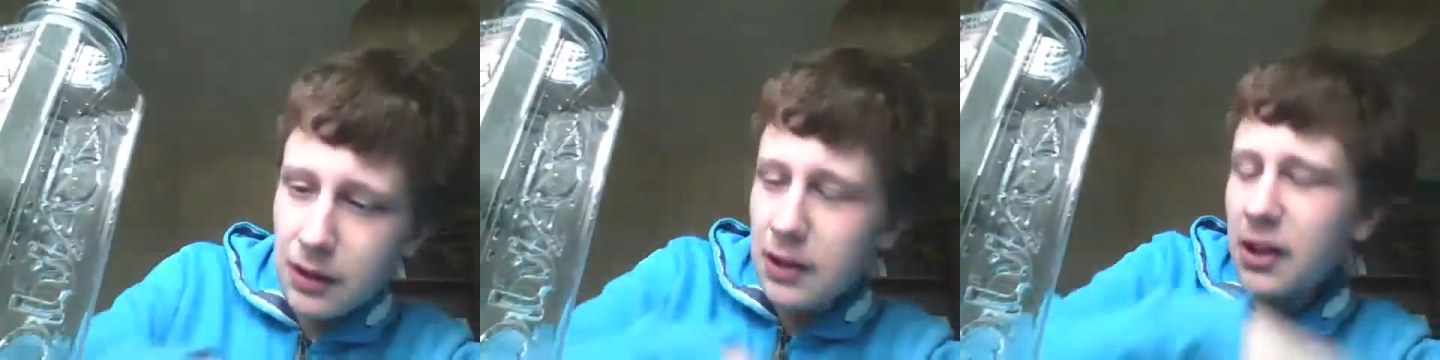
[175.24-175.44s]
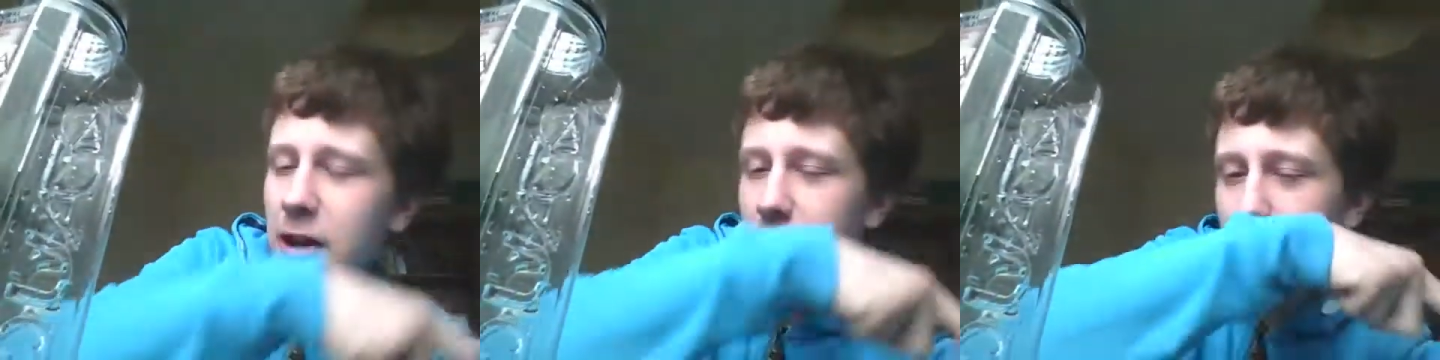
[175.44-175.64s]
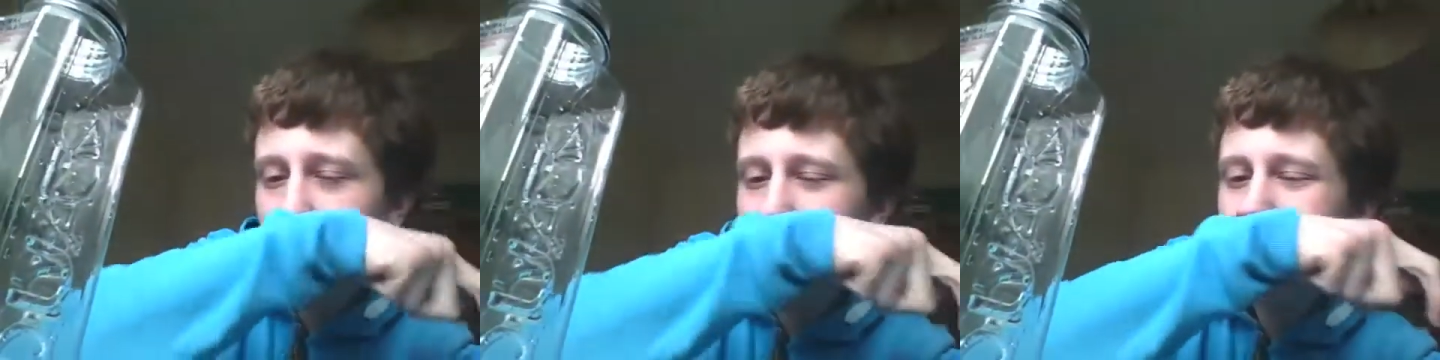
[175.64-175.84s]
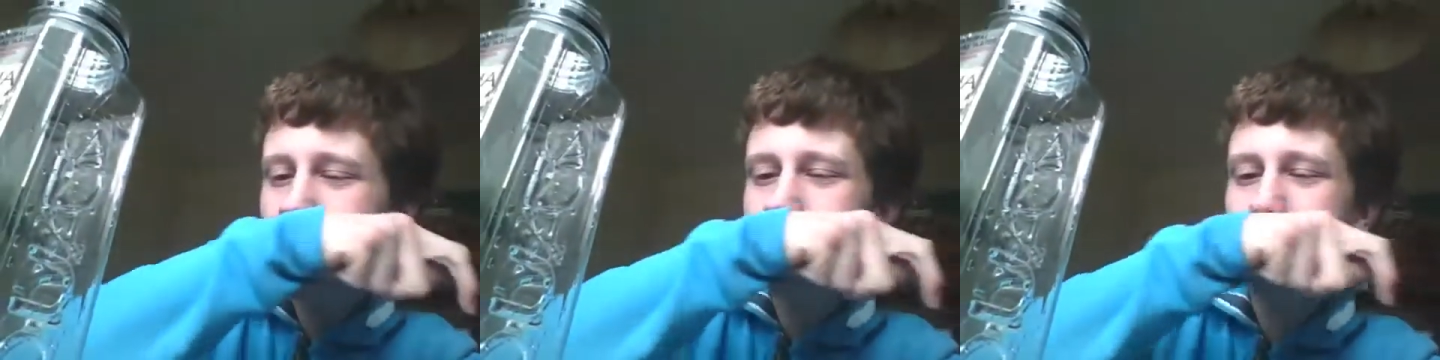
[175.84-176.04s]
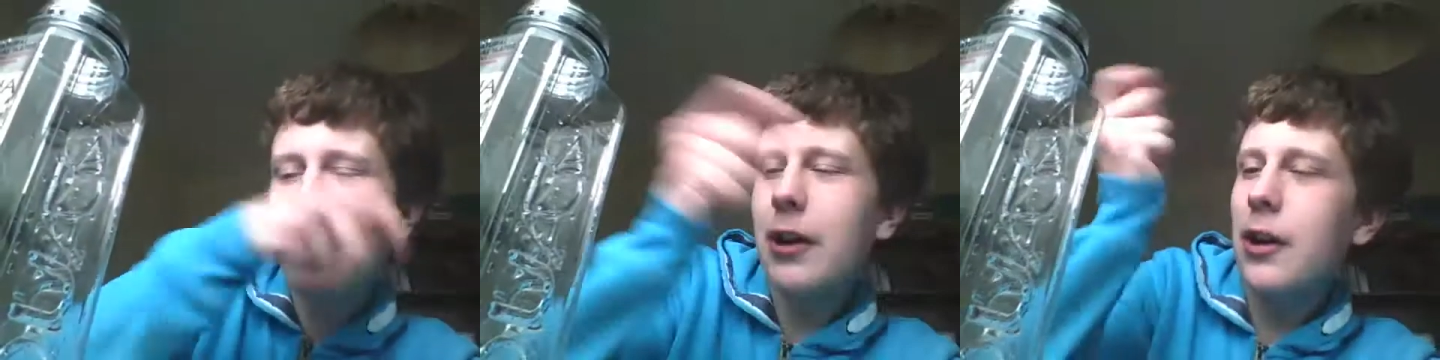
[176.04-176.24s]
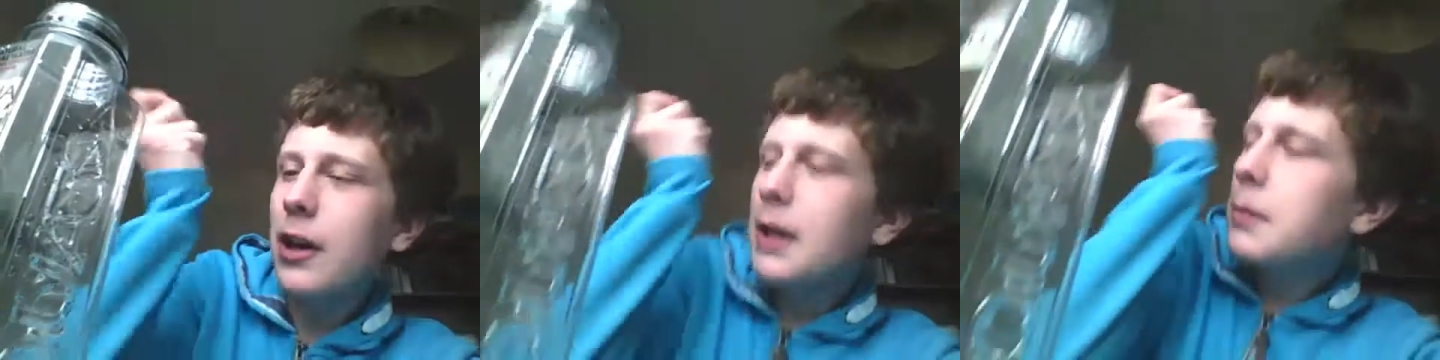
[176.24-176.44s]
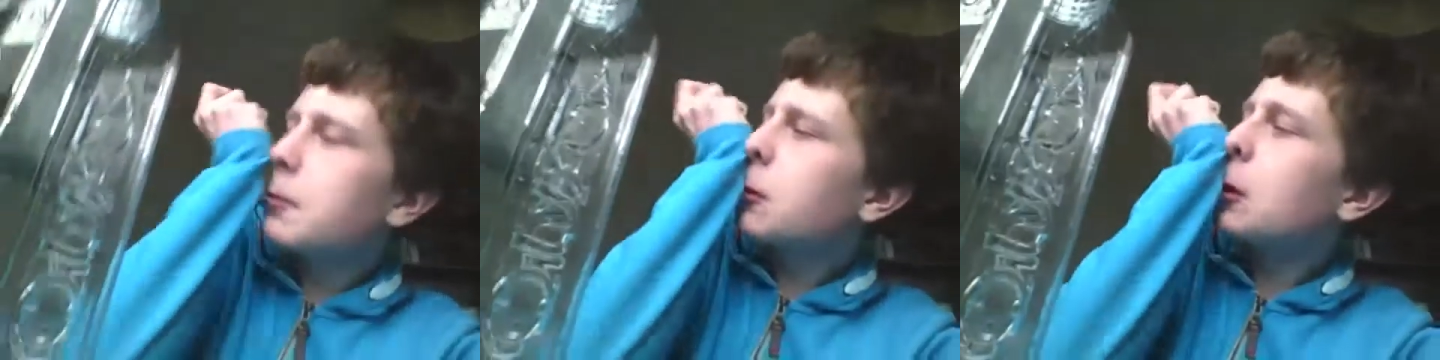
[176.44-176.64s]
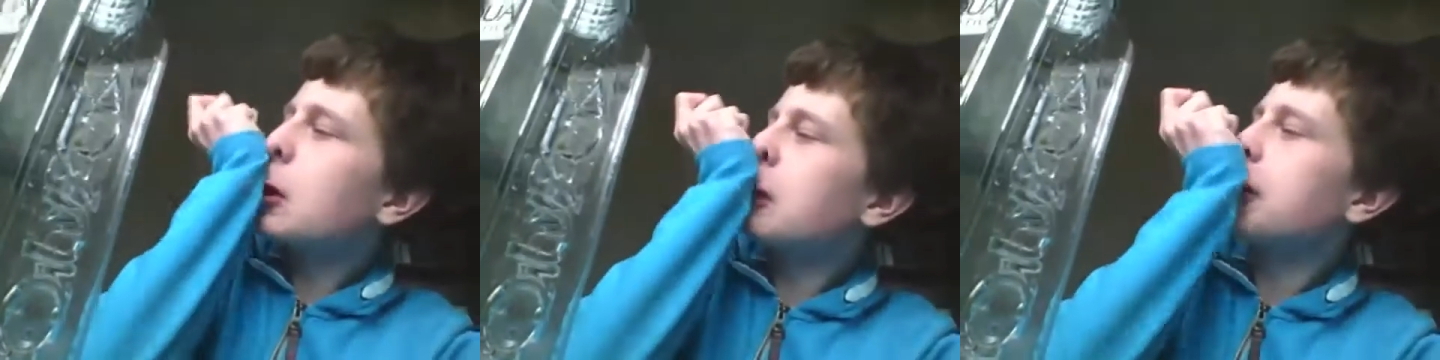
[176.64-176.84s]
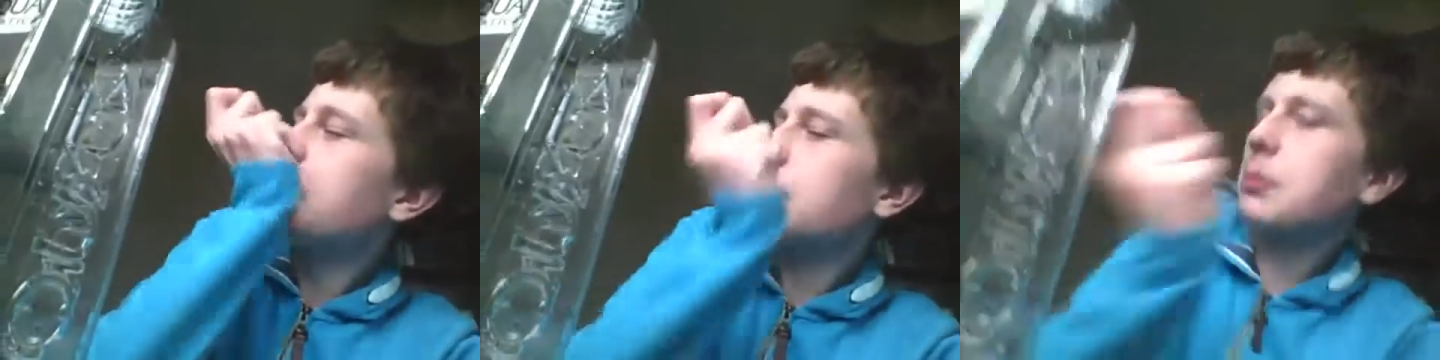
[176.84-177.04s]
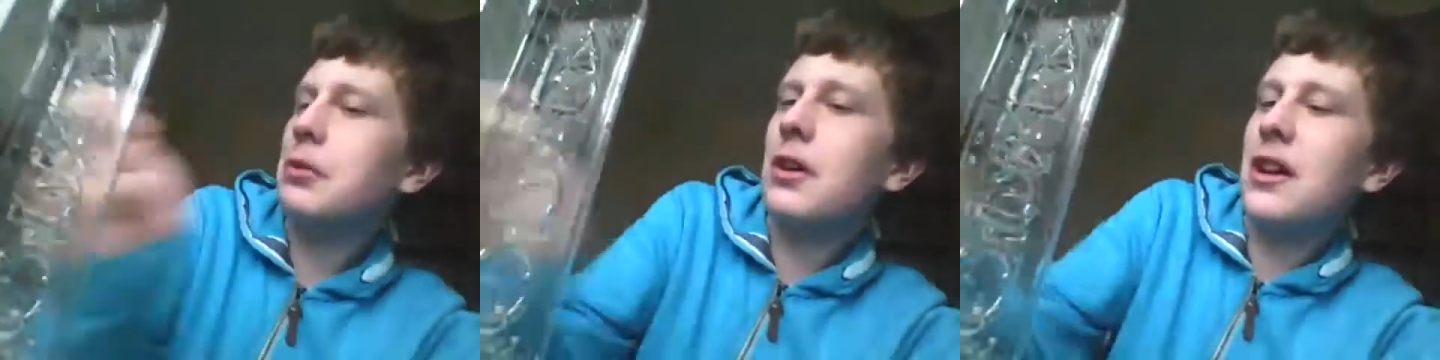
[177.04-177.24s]
No, I'm not. Well, I keep going over
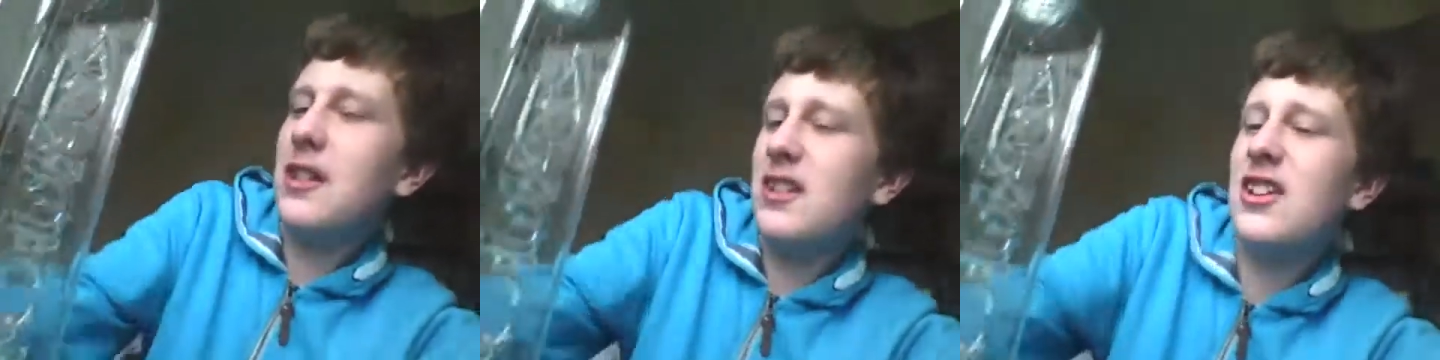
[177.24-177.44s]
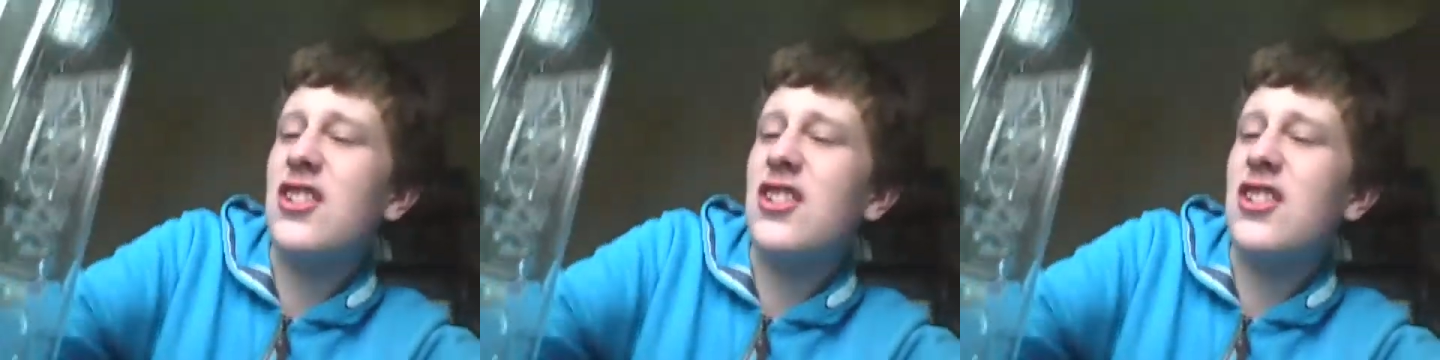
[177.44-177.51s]
the price.